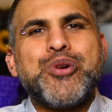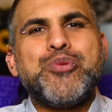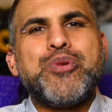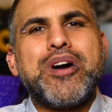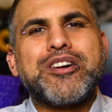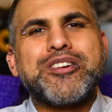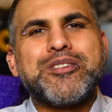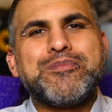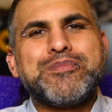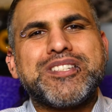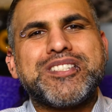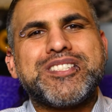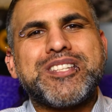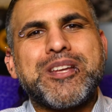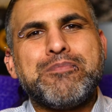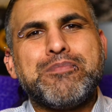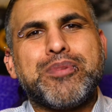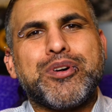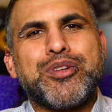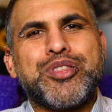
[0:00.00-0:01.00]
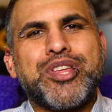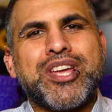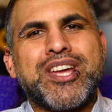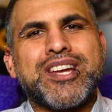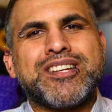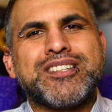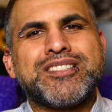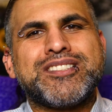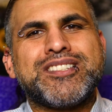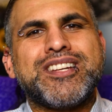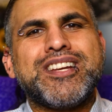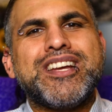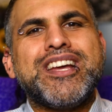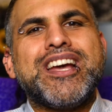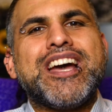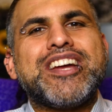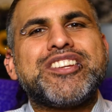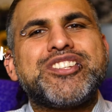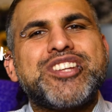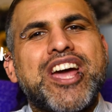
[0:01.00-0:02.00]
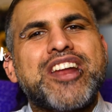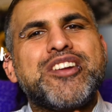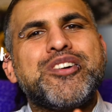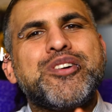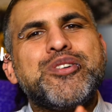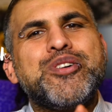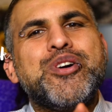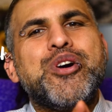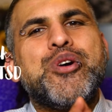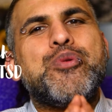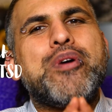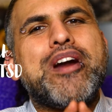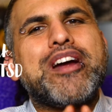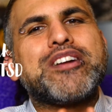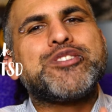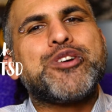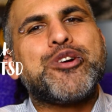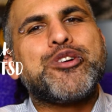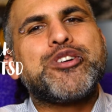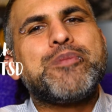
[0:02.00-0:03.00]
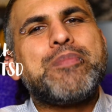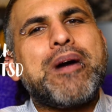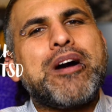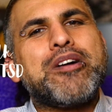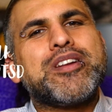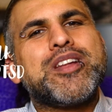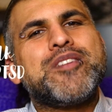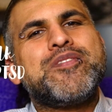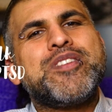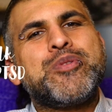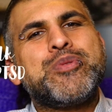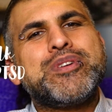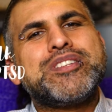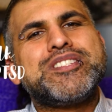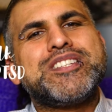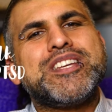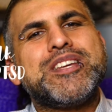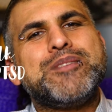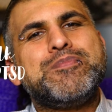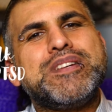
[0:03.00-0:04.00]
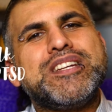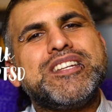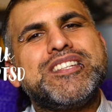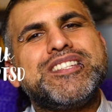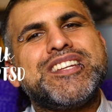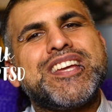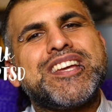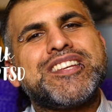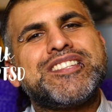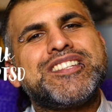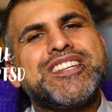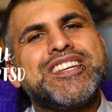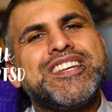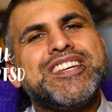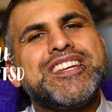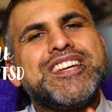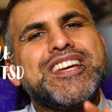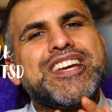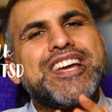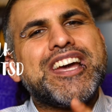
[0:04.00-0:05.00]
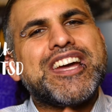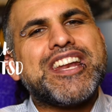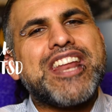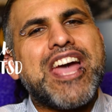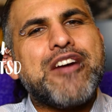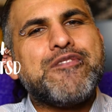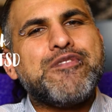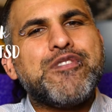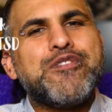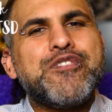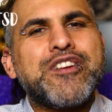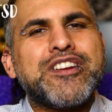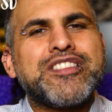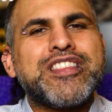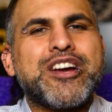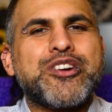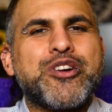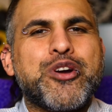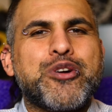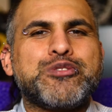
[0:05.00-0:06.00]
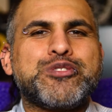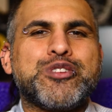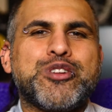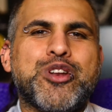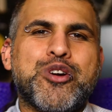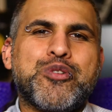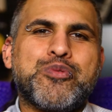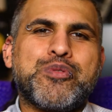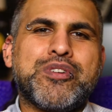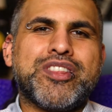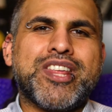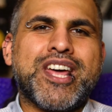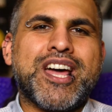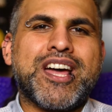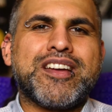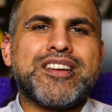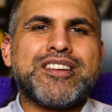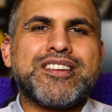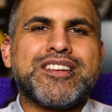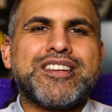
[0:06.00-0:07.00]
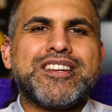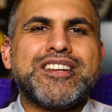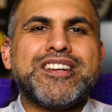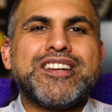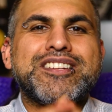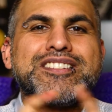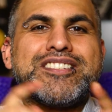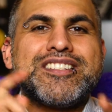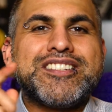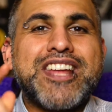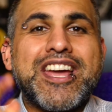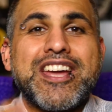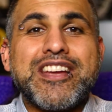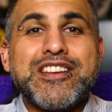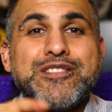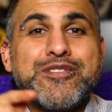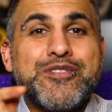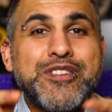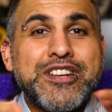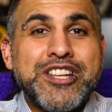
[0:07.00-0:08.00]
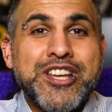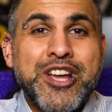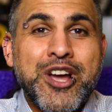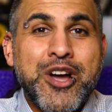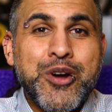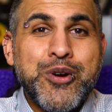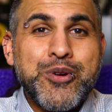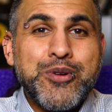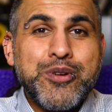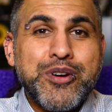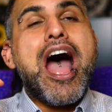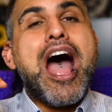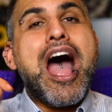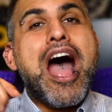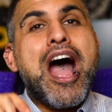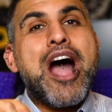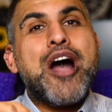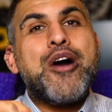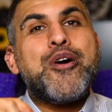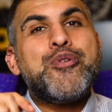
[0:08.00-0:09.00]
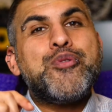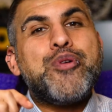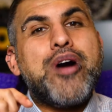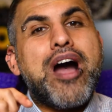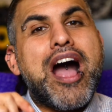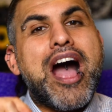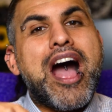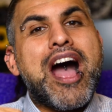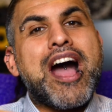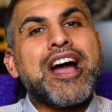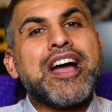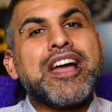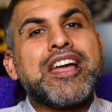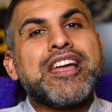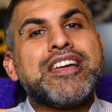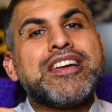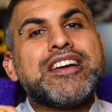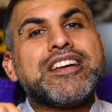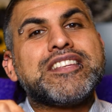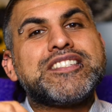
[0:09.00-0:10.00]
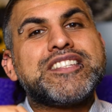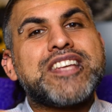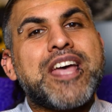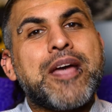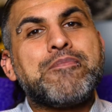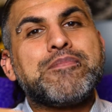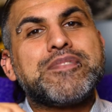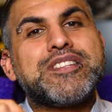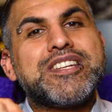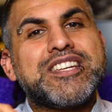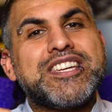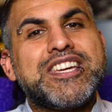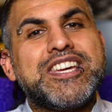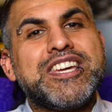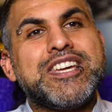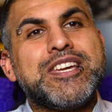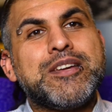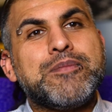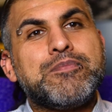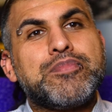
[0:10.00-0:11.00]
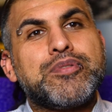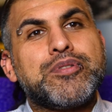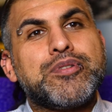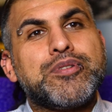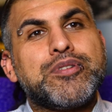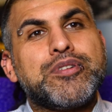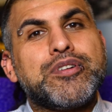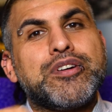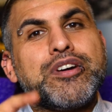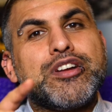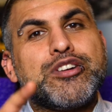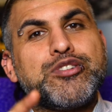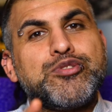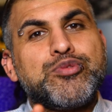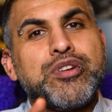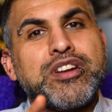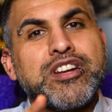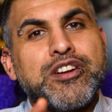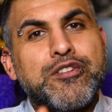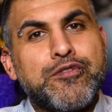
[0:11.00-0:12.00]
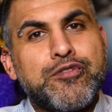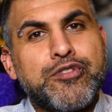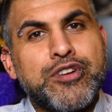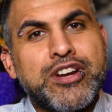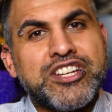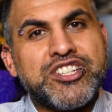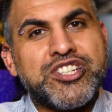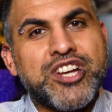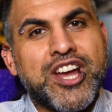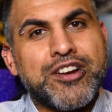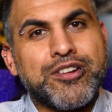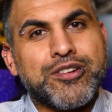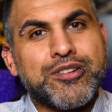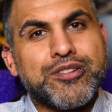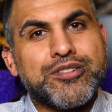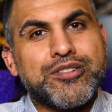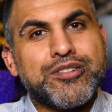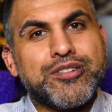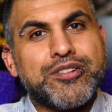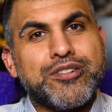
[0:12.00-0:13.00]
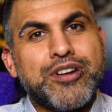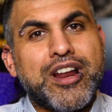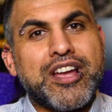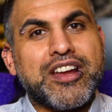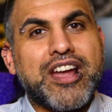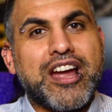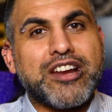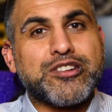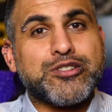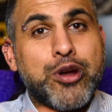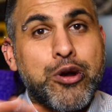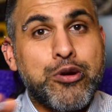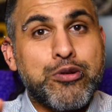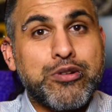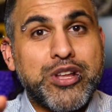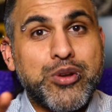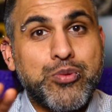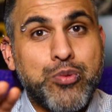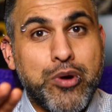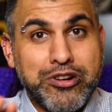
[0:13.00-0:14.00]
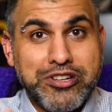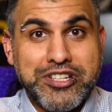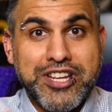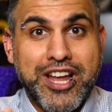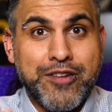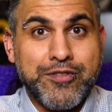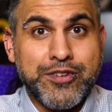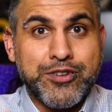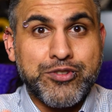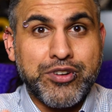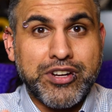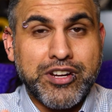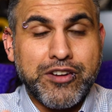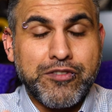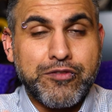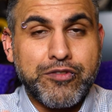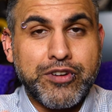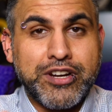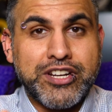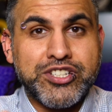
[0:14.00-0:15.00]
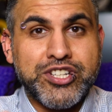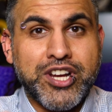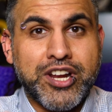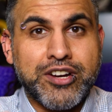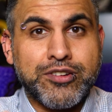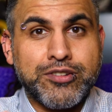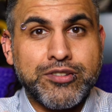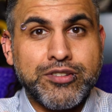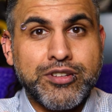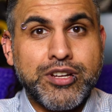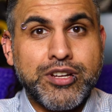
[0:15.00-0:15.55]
welcome to Simble Things, a channel where I talk about living with C-PTSD and everything that goes along with that. Today's video, how I attempt to keep a trigger-free channel. Like, I totally want to have a trigger-free channel,